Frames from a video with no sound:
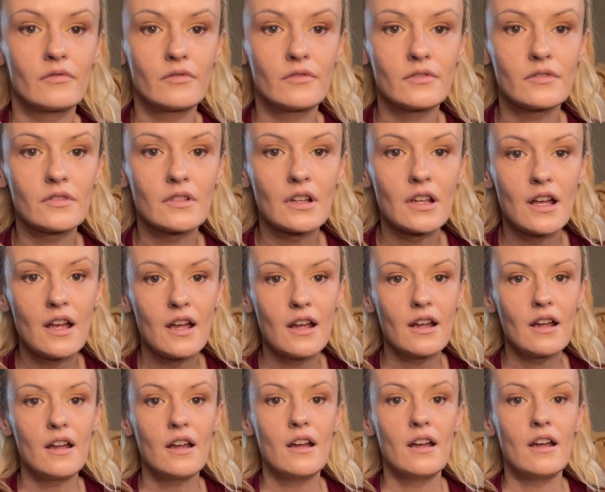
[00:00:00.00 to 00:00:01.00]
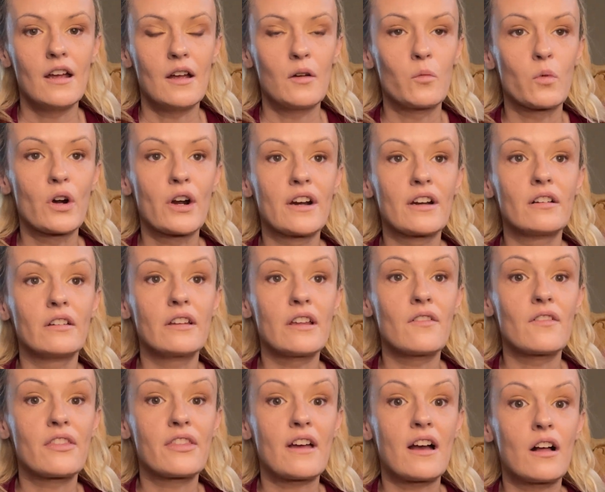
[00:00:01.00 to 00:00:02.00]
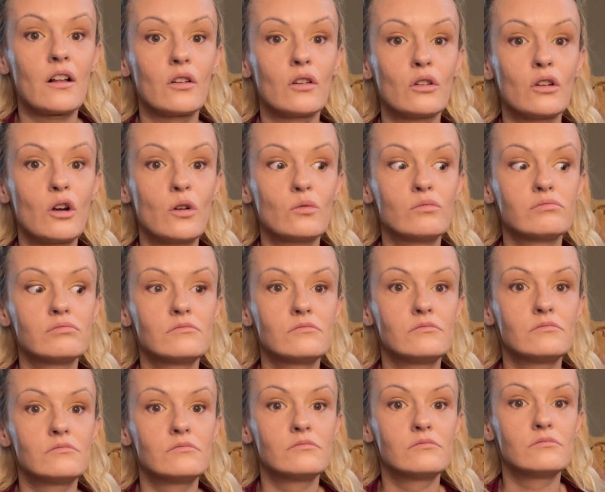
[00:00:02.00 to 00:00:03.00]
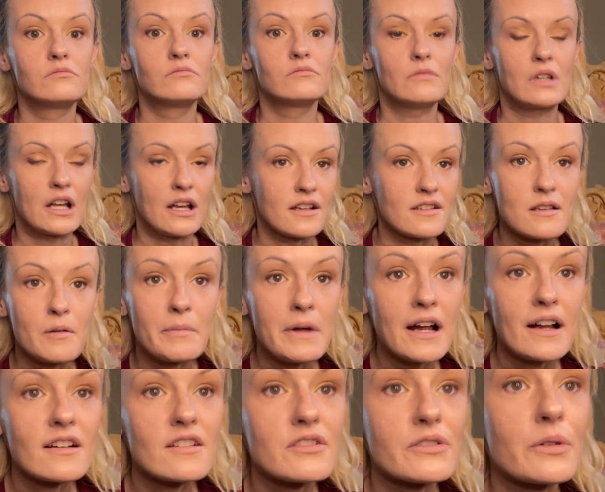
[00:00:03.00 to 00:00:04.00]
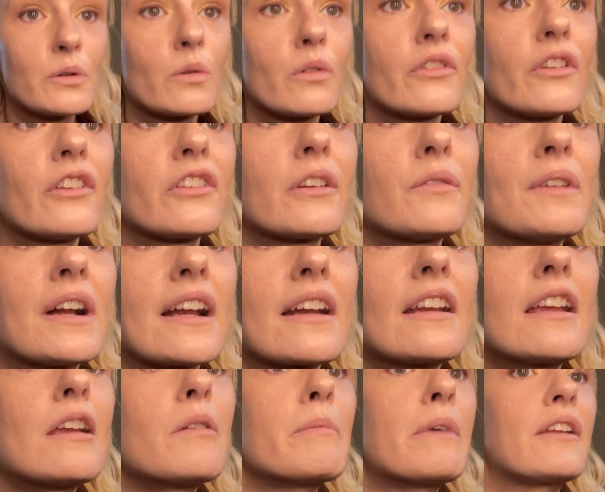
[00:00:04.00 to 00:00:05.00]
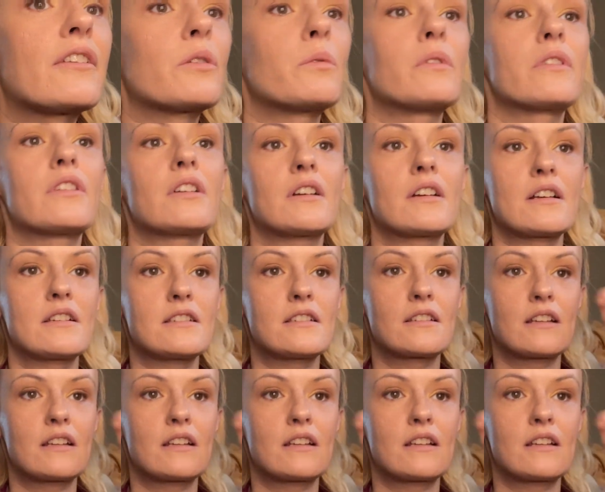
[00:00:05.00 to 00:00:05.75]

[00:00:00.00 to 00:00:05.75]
And we're gonna leave it the hell alone because I'm not gonna screw with this. I'm not gonna keep messing with it because it's